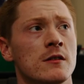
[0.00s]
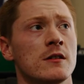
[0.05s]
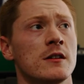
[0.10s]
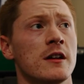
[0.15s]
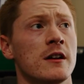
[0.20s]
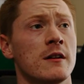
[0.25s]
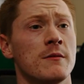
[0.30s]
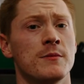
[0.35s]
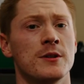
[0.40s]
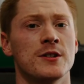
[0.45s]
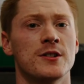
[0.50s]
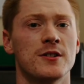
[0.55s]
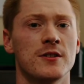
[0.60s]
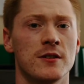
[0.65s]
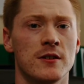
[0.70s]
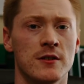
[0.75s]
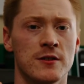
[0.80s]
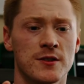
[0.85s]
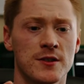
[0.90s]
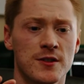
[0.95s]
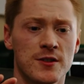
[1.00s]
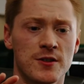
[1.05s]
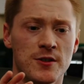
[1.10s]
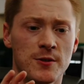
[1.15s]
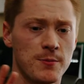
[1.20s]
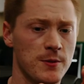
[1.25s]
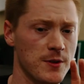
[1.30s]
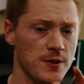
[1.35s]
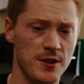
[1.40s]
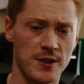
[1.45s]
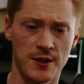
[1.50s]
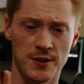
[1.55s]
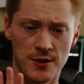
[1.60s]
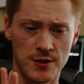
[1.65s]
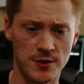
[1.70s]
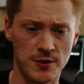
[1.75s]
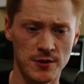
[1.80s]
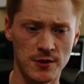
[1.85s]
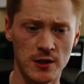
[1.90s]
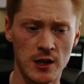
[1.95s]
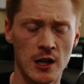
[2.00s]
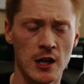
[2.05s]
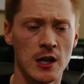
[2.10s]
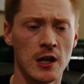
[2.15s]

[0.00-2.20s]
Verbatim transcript: again I mentioned, it's super essential.